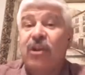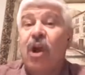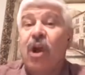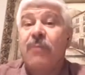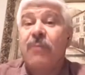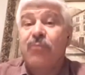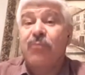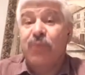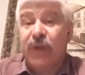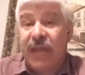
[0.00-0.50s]

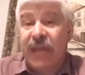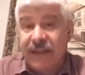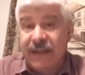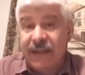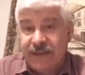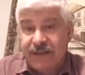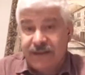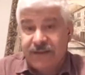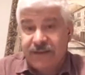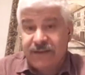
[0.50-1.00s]

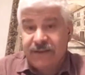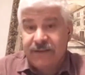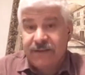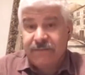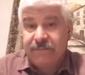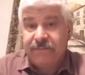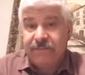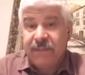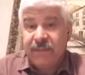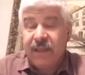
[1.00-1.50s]
comprehend it.
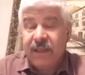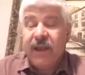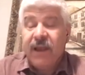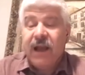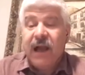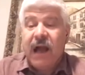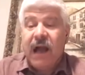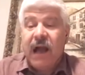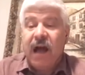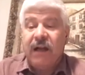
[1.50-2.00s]

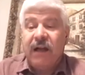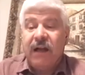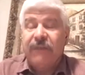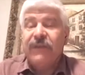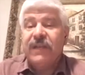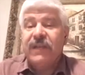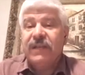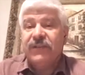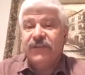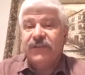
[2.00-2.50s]
I'll give you
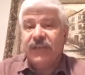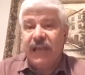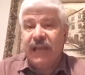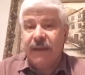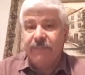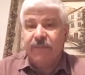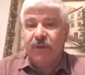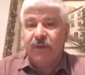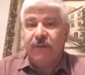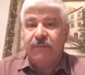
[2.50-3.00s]
an
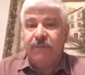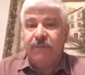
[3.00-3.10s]
example.